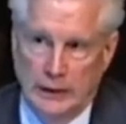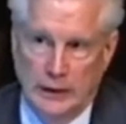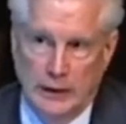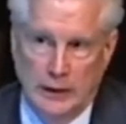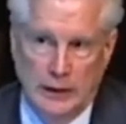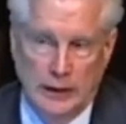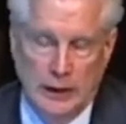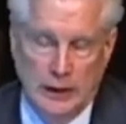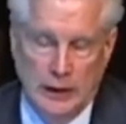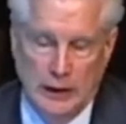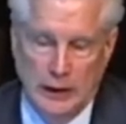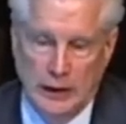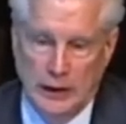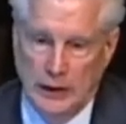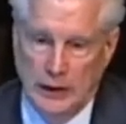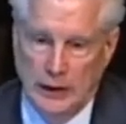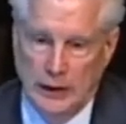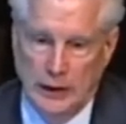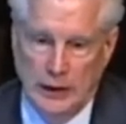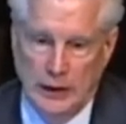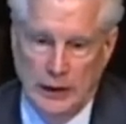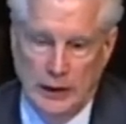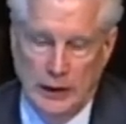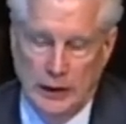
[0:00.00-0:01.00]

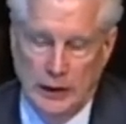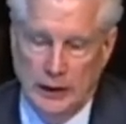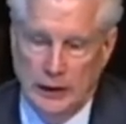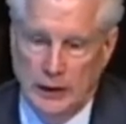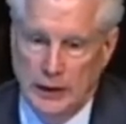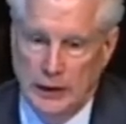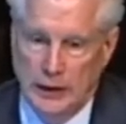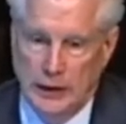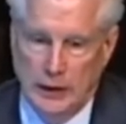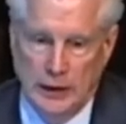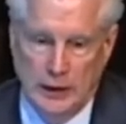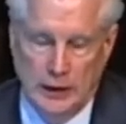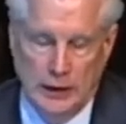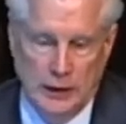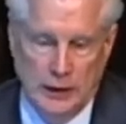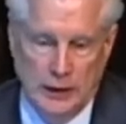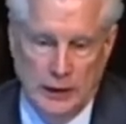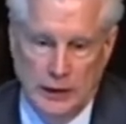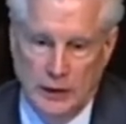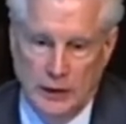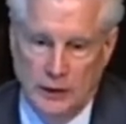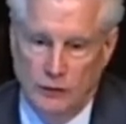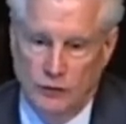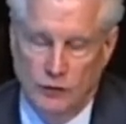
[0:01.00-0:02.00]
It
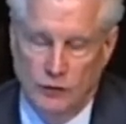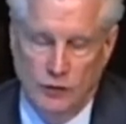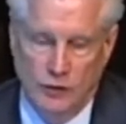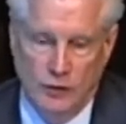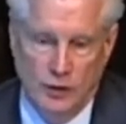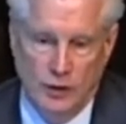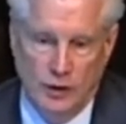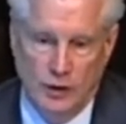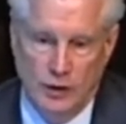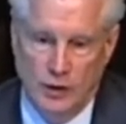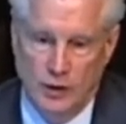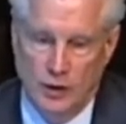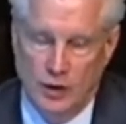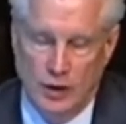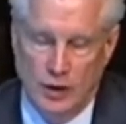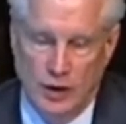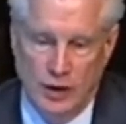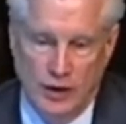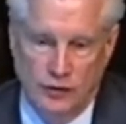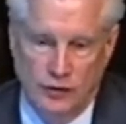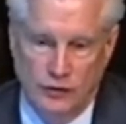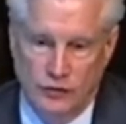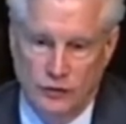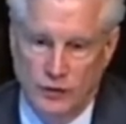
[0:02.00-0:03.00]
can
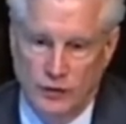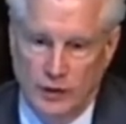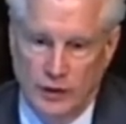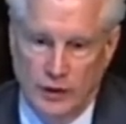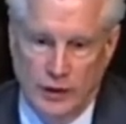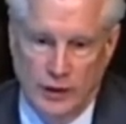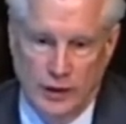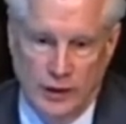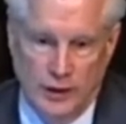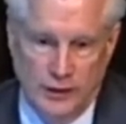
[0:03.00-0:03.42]
cost.